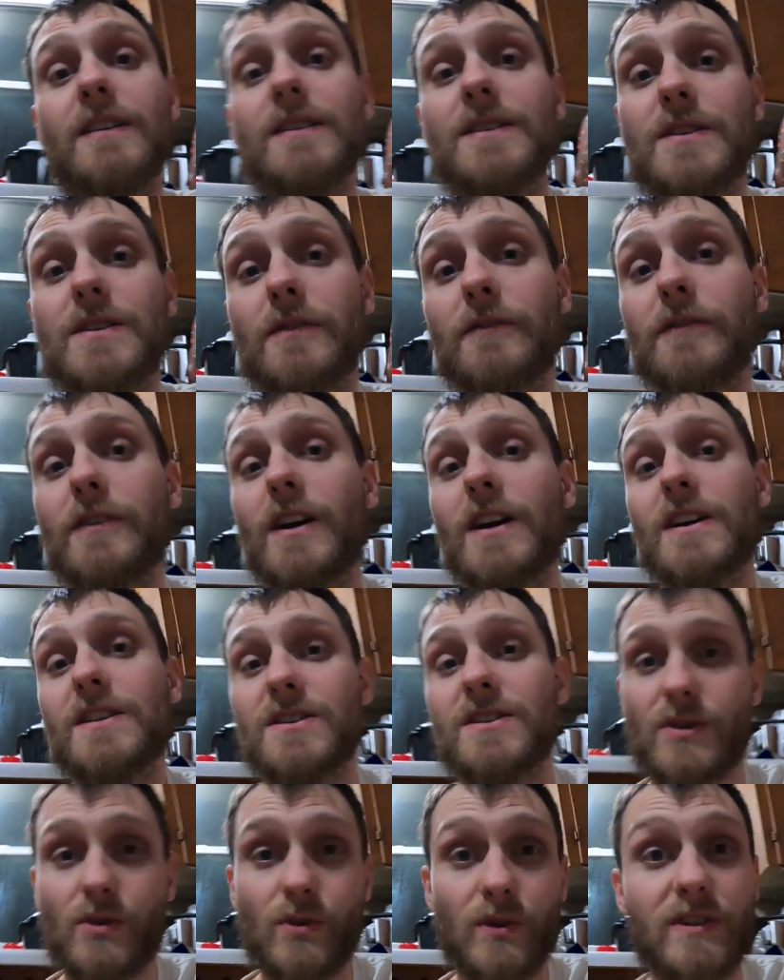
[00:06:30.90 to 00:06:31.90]
So if you guys
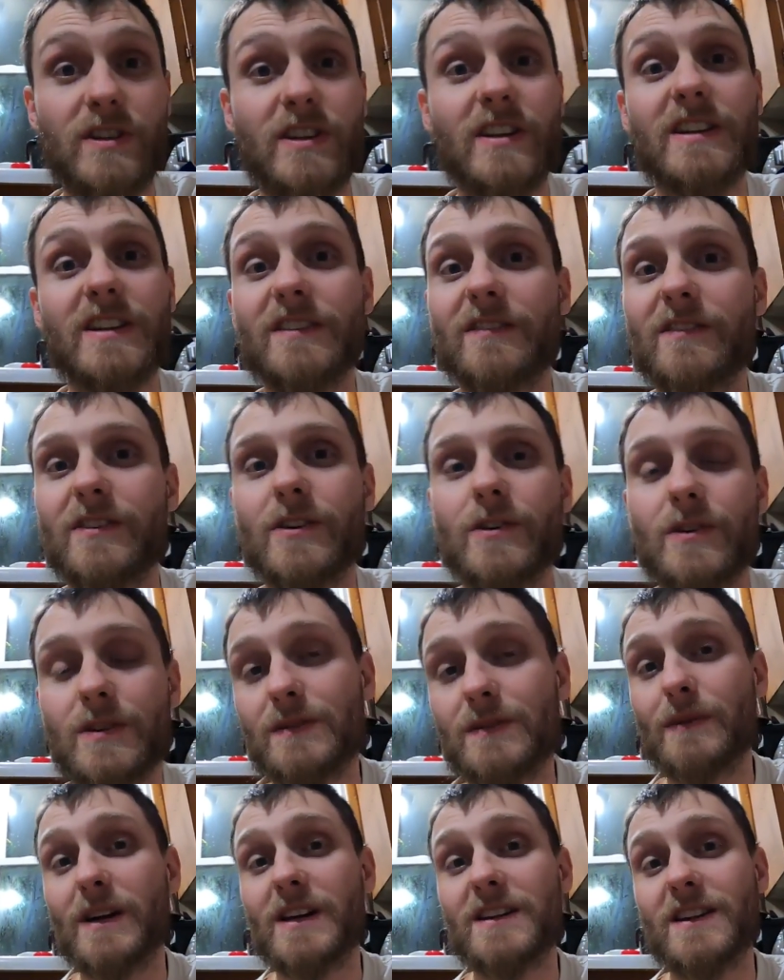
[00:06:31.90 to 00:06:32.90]
enjoyed today's video,
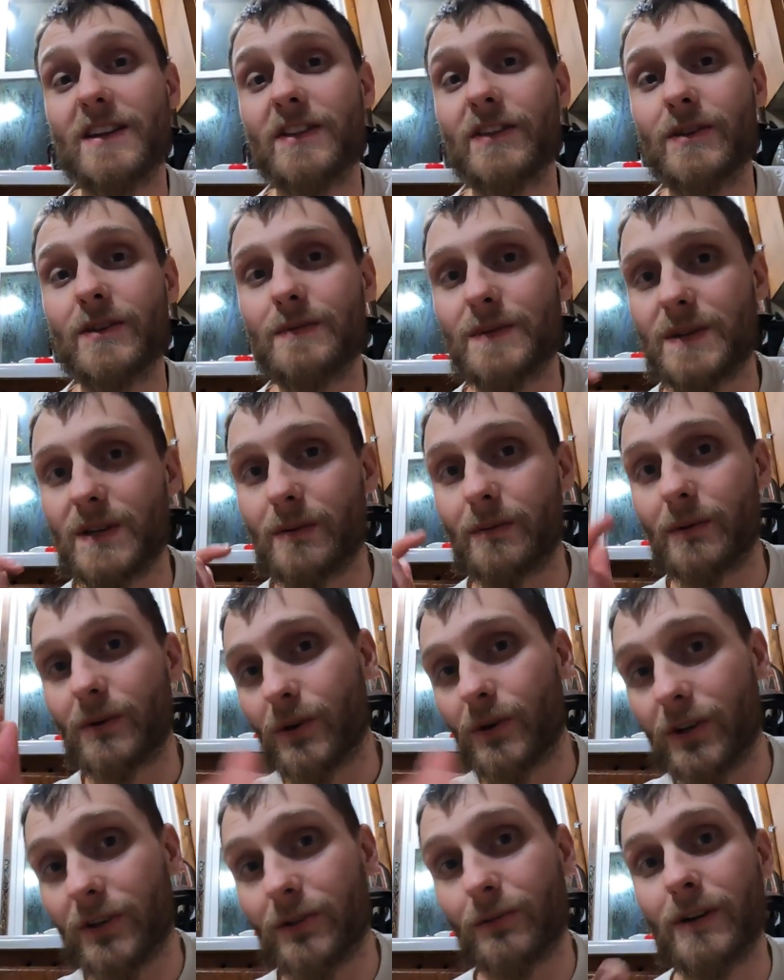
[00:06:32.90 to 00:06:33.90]
smash that thumbs up,
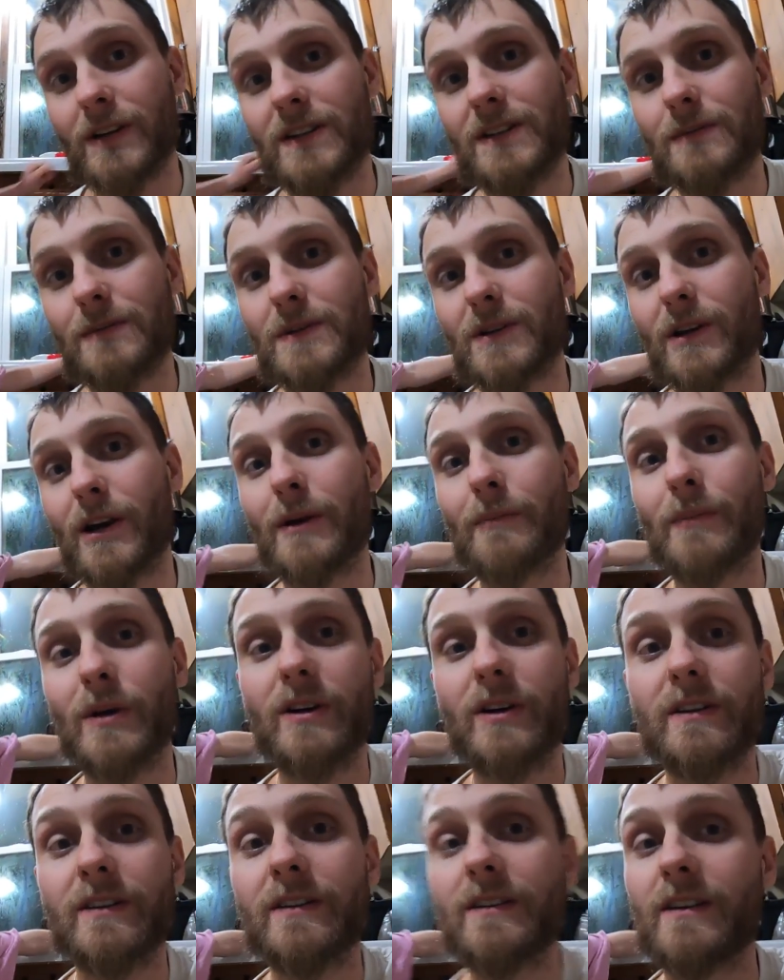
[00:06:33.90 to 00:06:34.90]
click the red subscribe
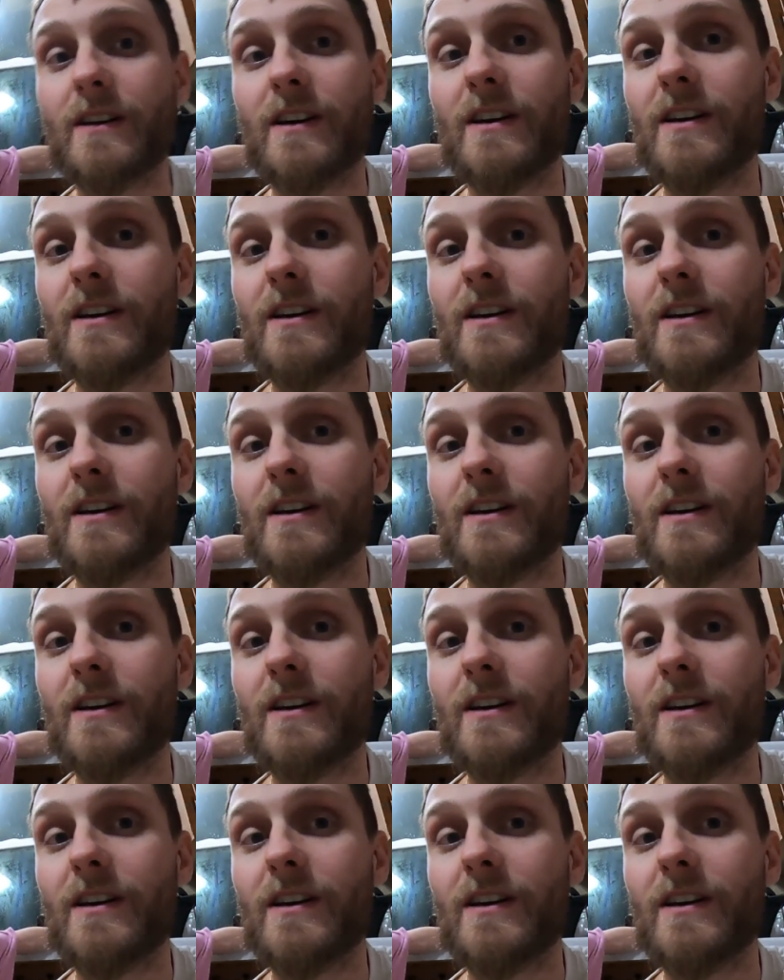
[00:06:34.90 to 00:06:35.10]
button,